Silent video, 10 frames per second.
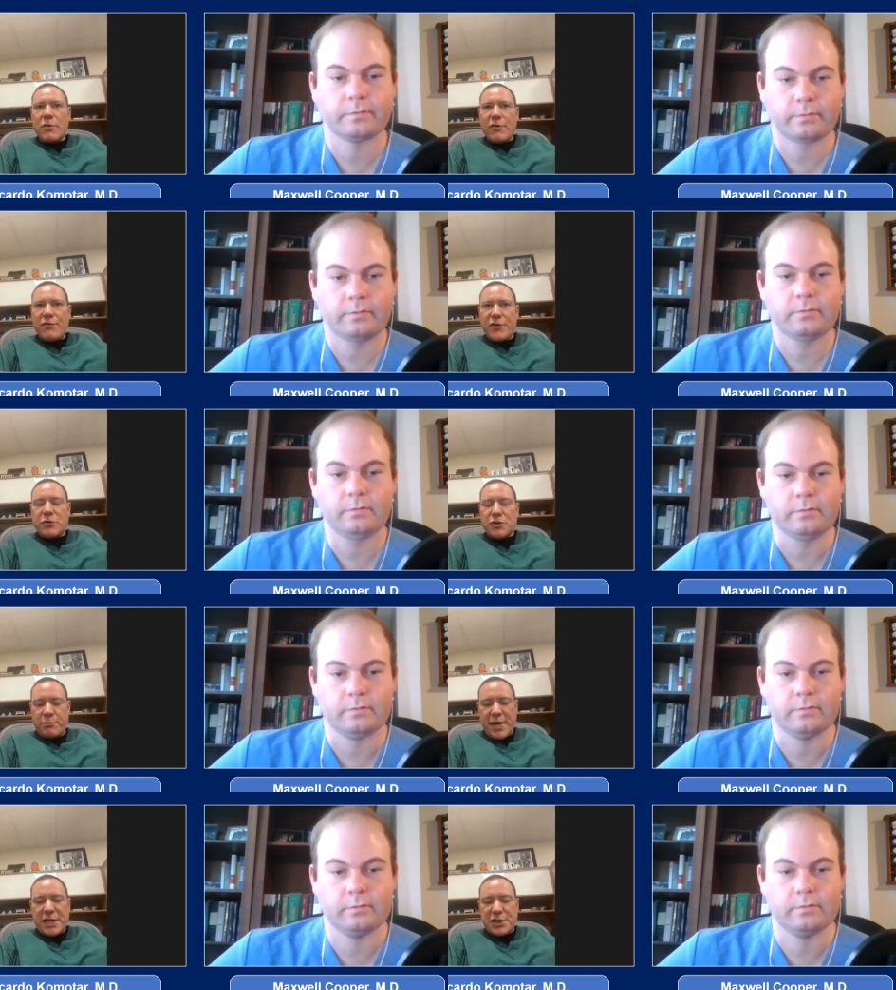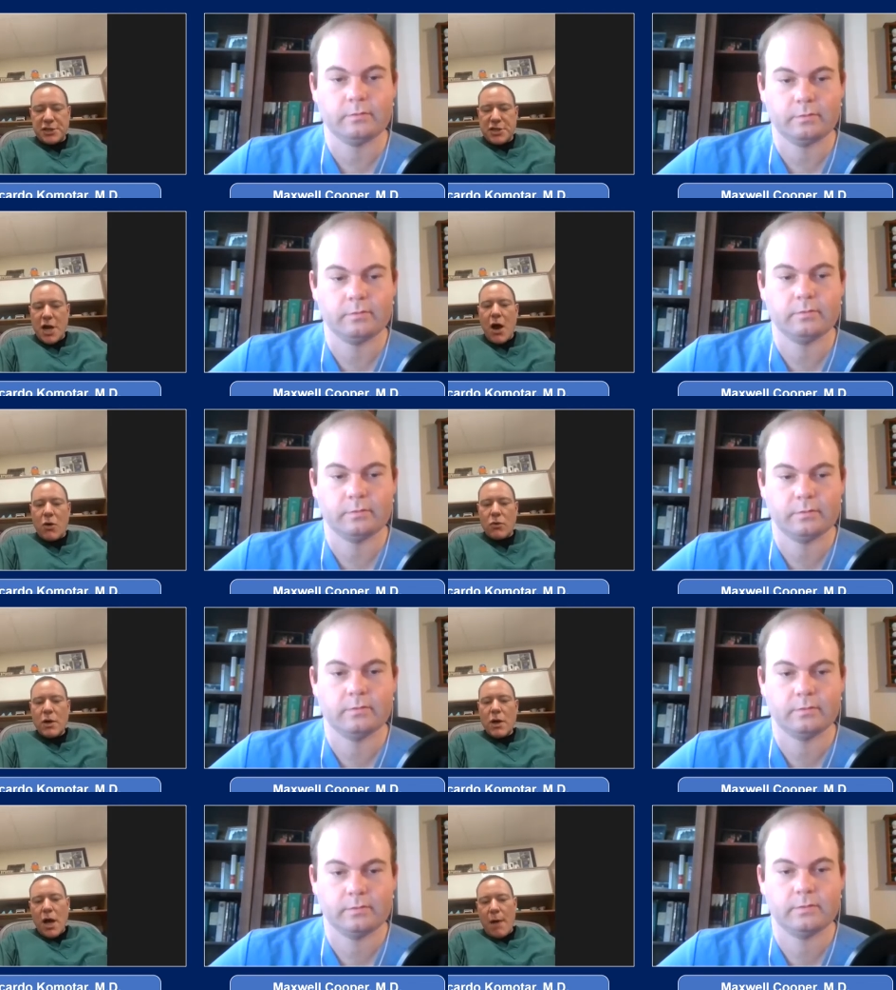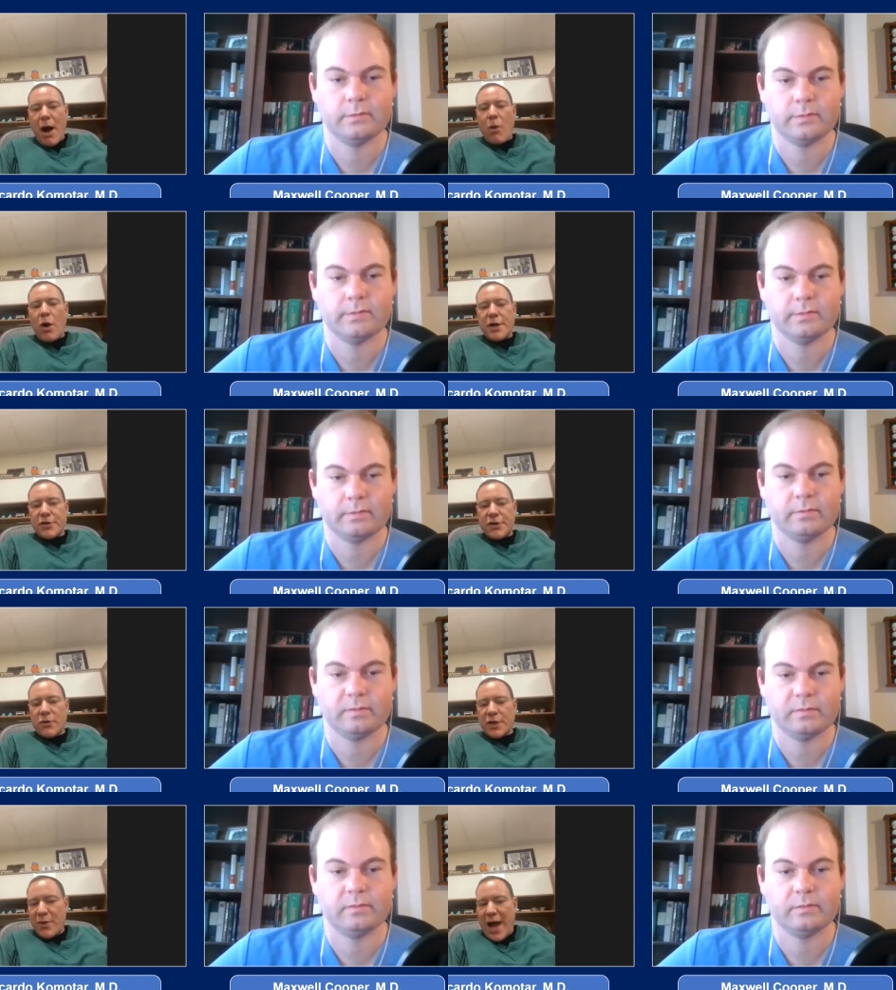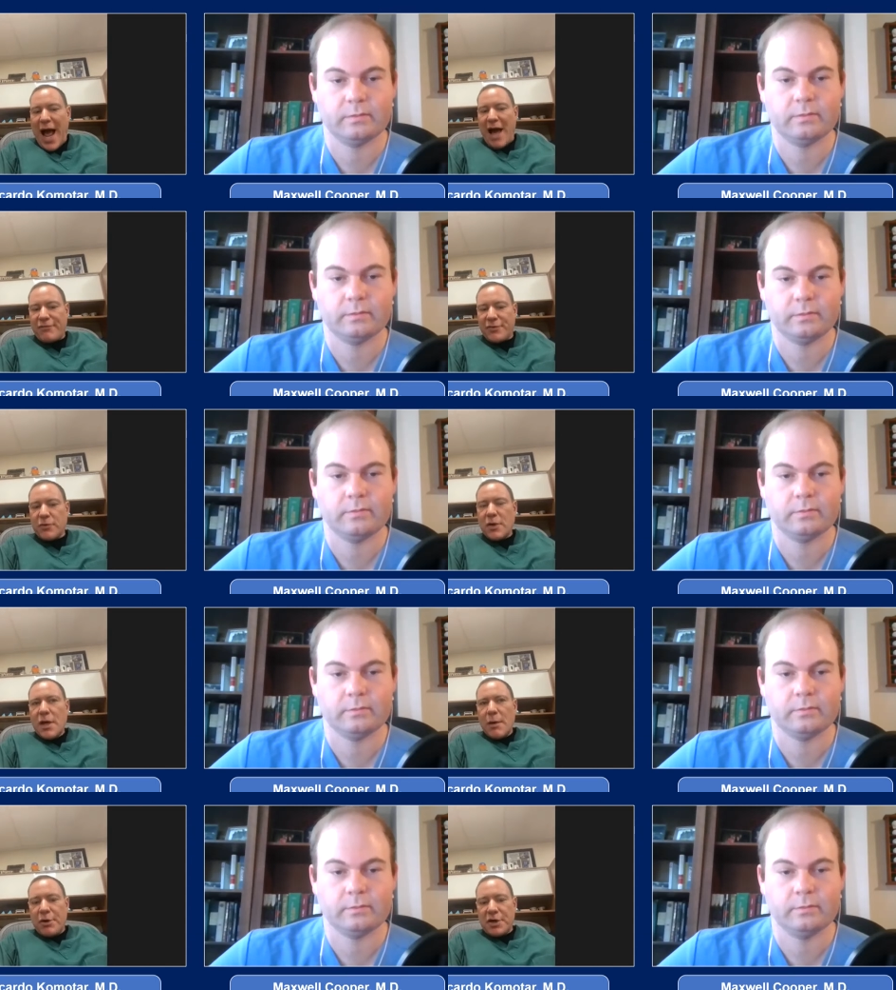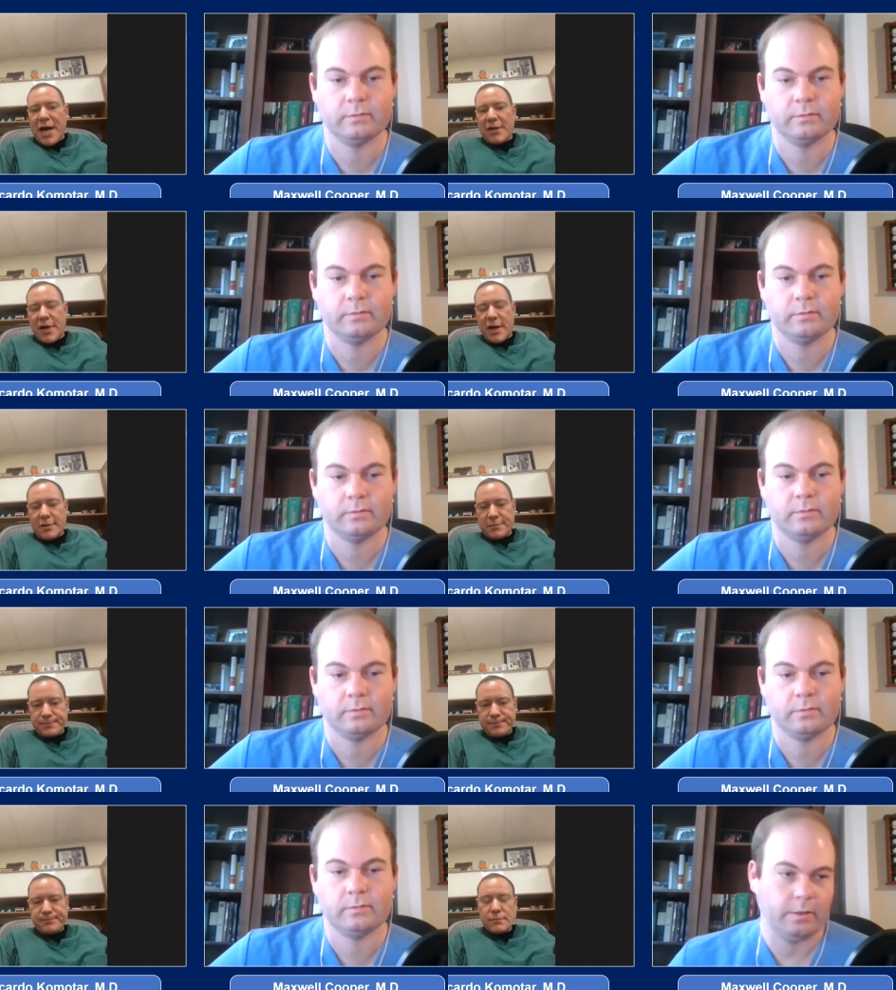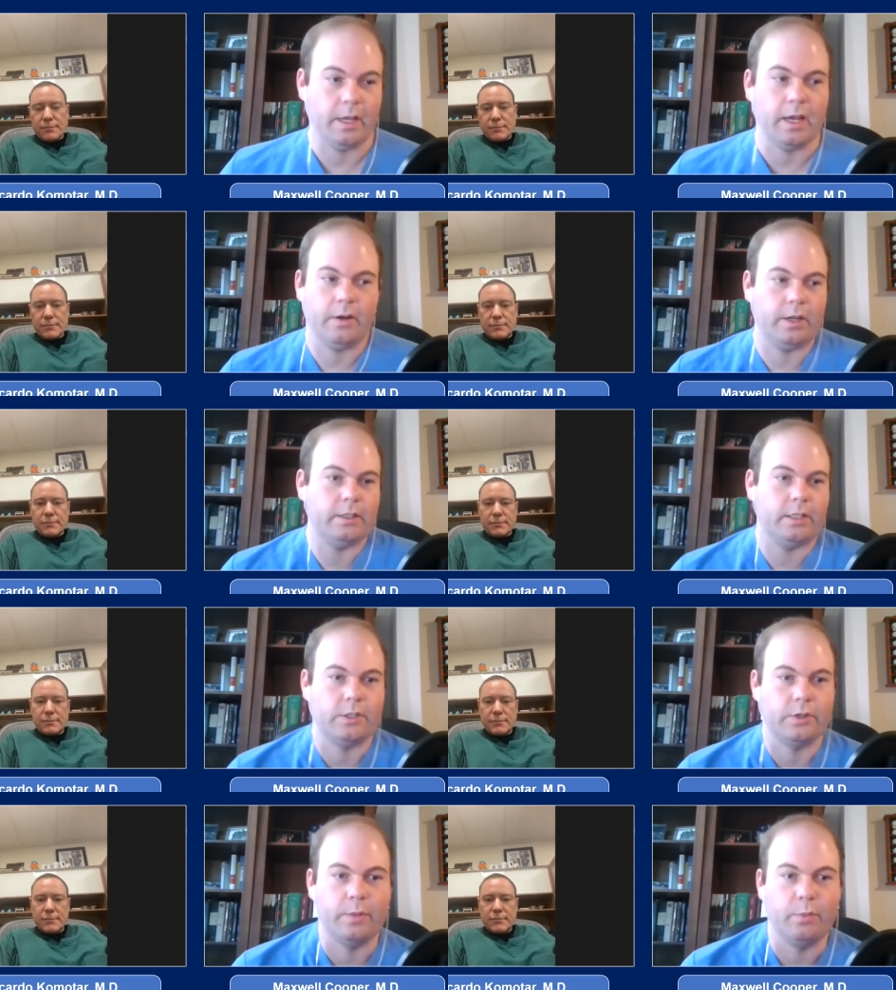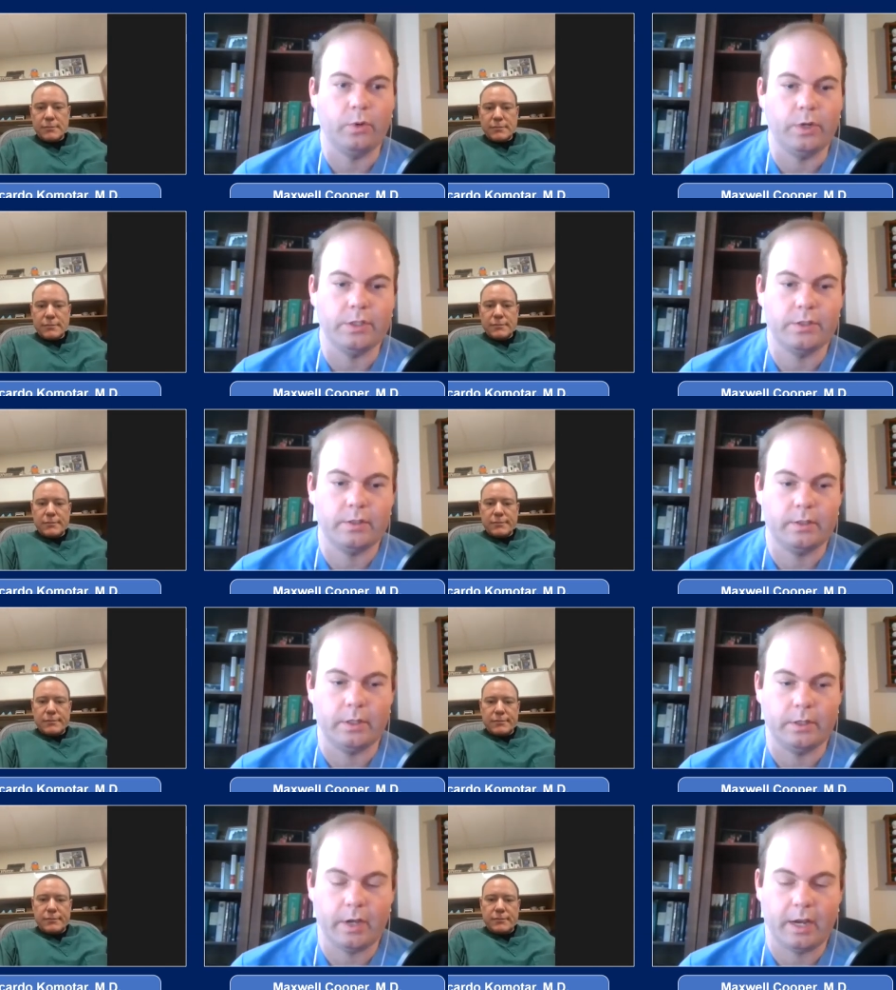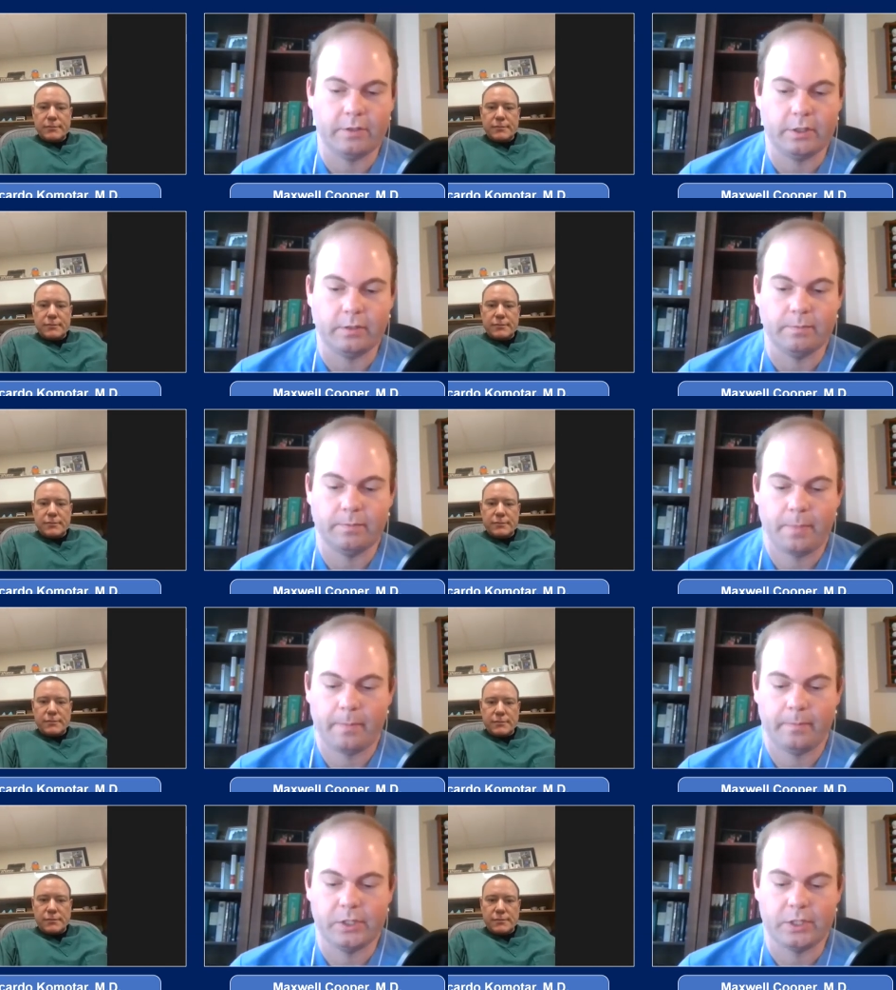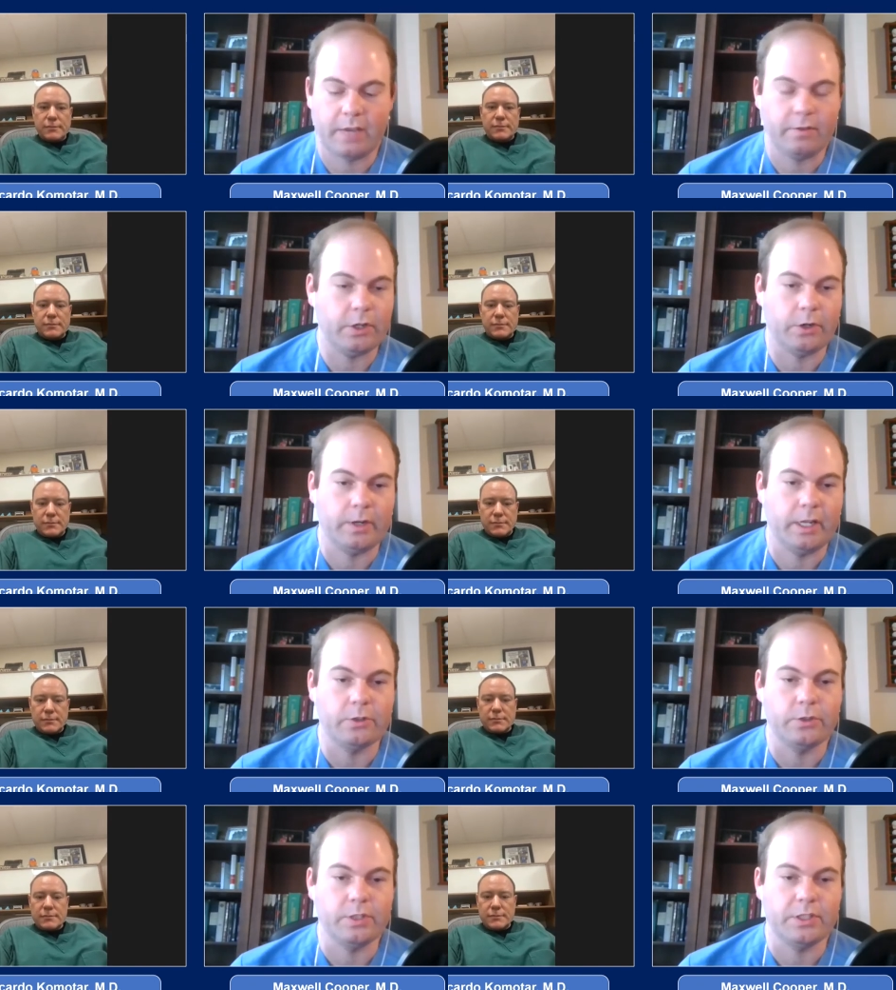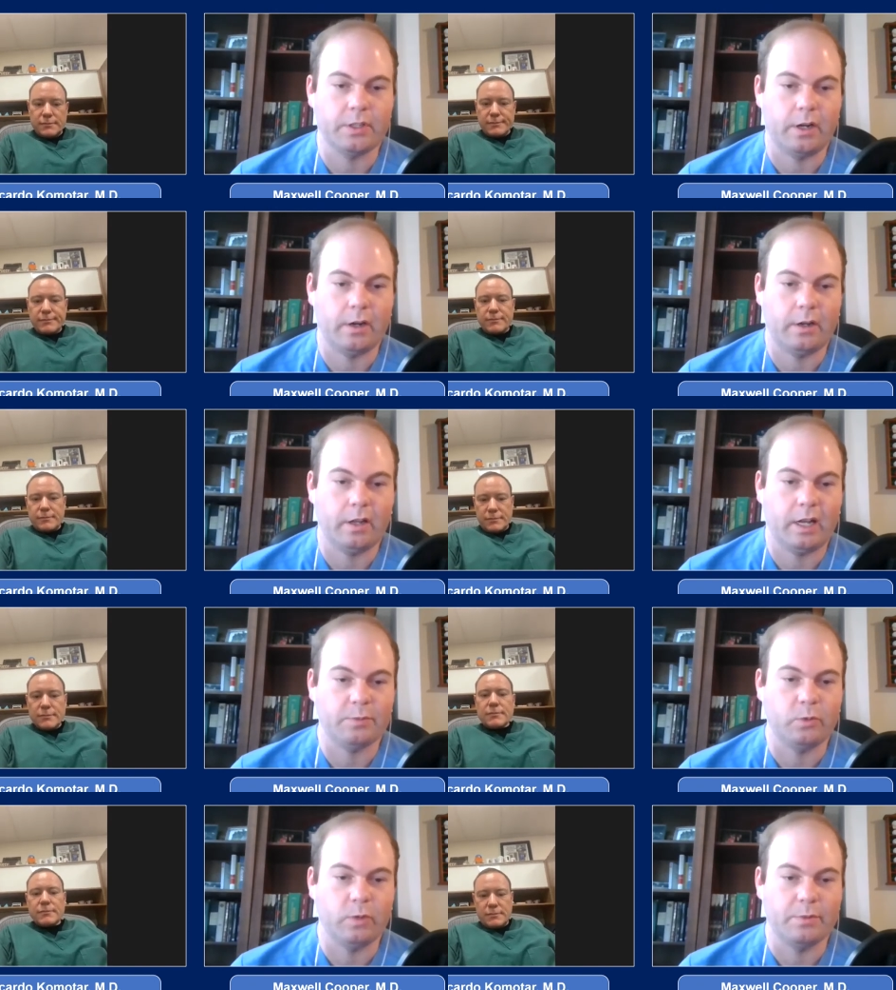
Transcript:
Speaker 1: future patients know about what you're doing? You have to put it out there.
Speaker 2: Yeah, no, I think that's a great point is, you know, you have to, just having your credentials listed on a hospital